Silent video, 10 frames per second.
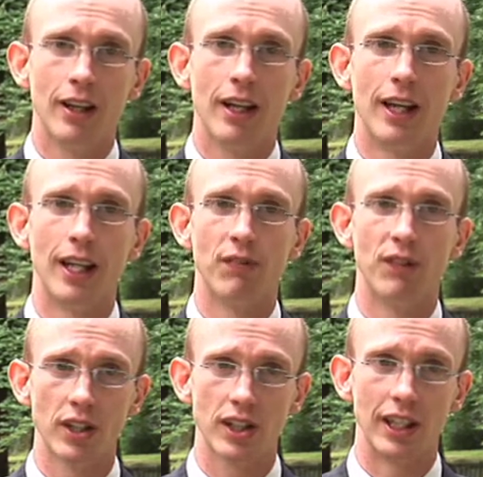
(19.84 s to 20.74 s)
The
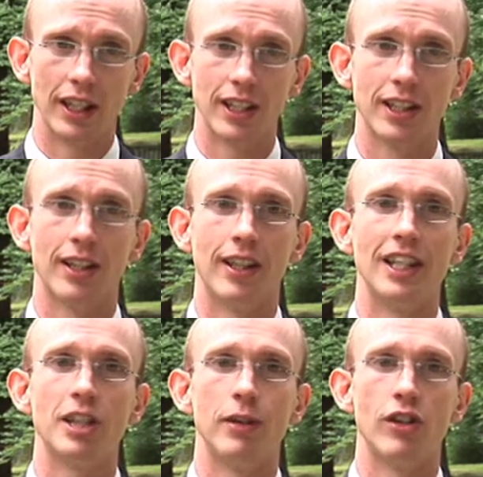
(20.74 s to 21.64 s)
first thing is that there
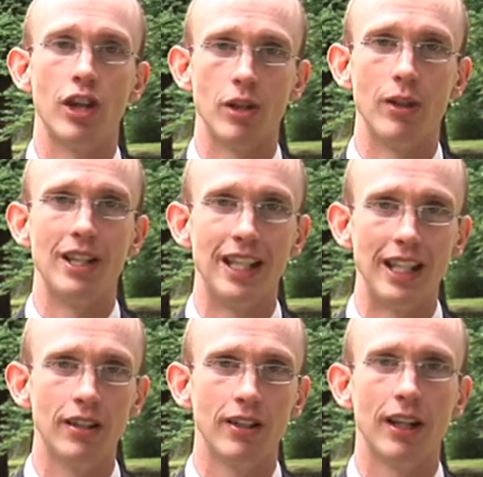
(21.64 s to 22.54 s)
needs to be a genuine
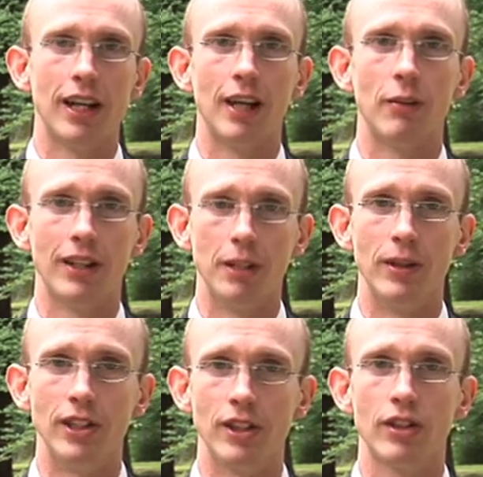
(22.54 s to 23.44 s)
need within the
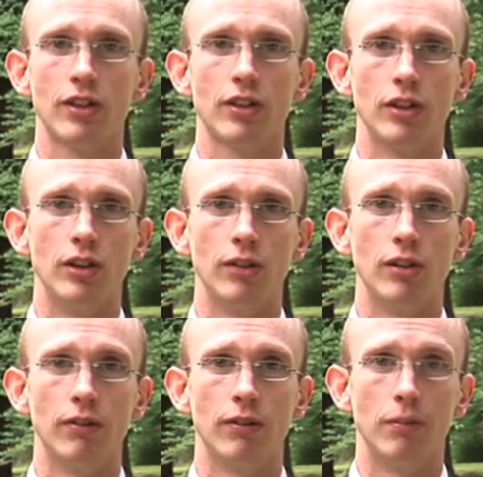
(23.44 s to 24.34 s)
business to
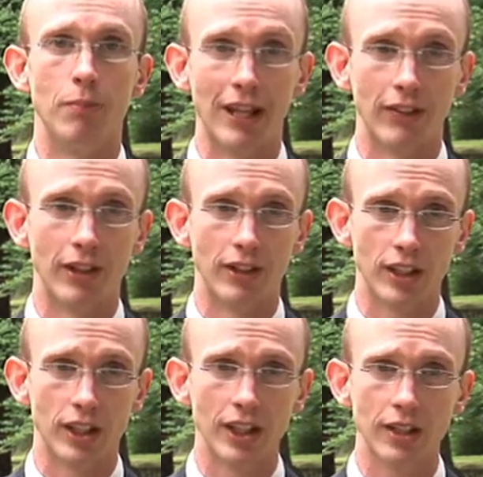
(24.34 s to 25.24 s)
make
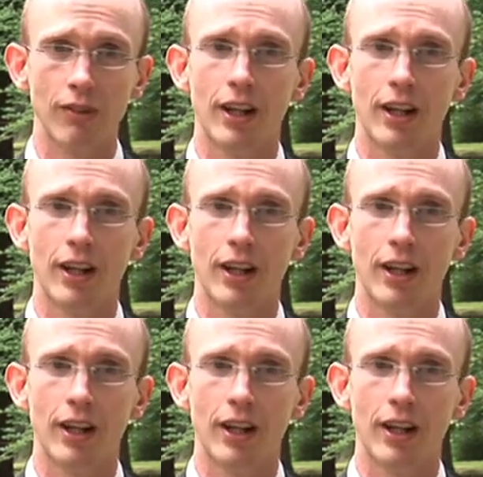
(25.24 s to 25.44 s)
redundancies.